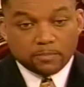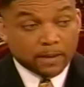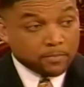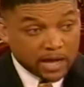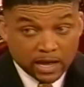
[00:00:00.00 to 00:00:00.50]

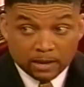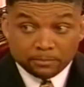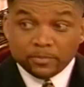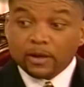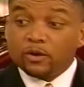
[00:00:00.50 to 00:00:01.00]
my
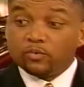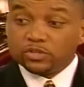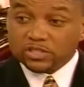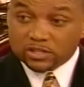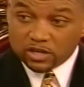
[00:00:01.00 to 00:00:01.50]
mom
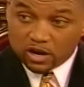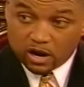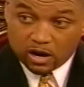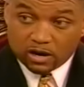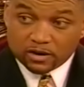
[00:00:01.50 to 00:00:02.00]
was in the
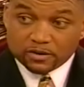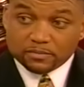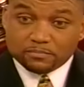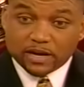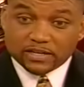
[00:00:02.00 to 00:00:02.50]
car,
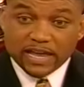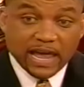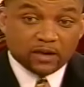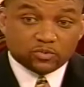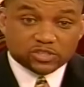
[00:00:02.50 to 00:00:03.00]
my
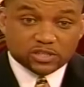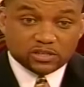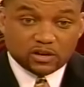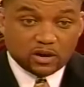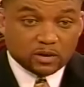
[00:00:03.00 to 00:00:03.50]
dad was in
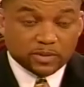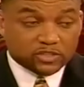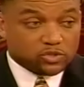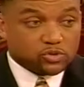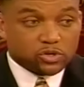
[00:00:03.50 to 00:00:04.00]
the car, my
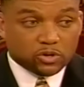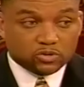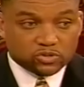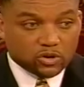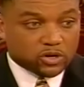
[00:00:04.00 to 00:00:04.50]

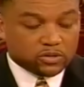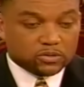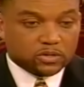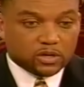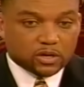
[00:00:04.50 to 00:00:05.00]
2-year-old daughter
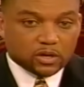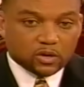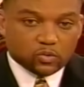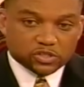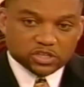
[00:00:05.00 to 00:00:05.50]

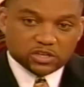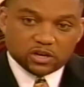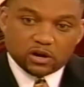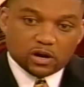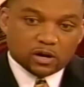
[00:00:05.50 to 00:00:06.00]
was in the
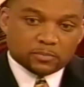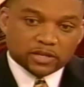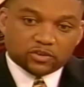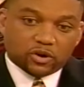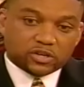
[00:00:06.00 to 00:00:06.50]
car,
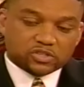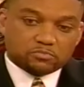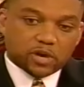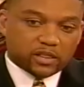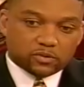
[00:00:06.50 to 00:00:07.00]
my daughter's
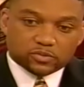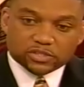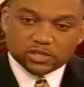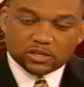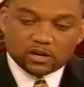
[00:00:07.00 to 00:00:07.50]
mother
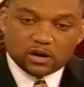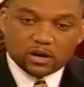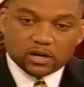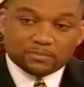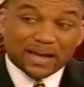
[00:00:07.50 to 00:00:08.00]
was in the
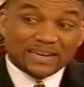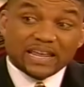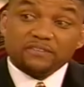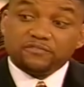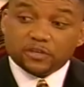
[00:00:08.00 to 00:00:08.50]
car, and my
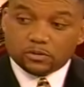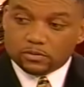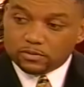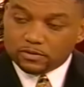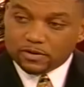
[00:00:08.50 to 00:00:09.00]
nephew.
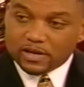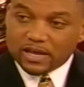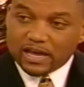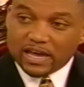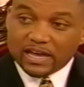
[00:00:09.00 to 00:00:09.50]

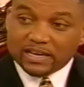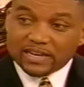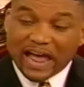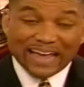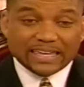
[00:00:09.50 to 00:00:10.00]

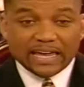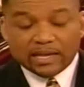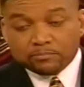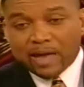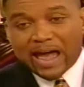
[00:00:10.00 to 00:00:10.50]
And I
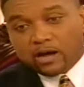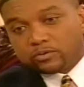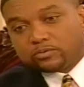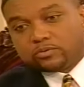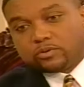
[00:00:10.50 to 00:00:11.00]
came
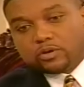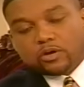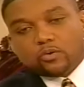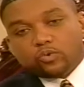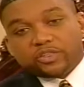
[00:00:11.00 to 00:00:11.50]
out
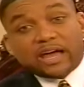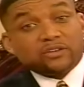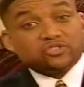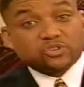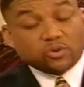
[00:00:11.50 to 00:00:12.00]

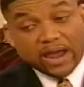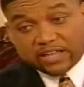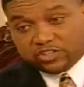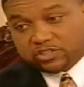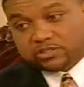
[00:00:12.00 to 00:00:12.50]
without a
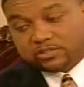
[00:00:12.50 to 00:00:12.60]
scratch.